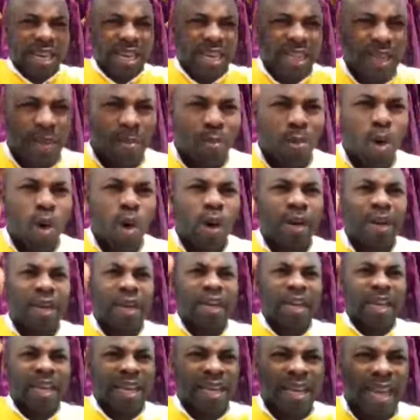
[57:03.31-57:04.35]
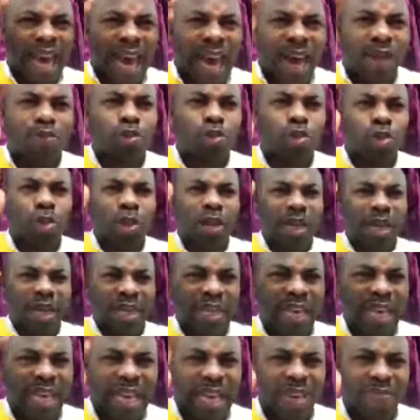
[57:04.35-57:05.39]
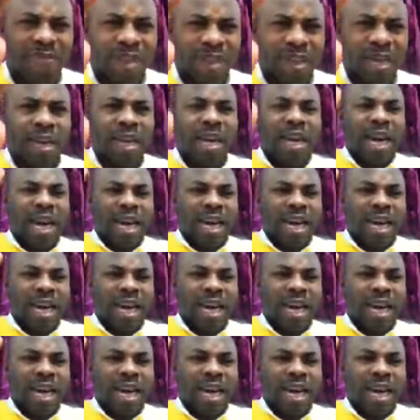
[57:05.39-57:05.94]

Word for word: in the morning, in the afternoon, in the evening.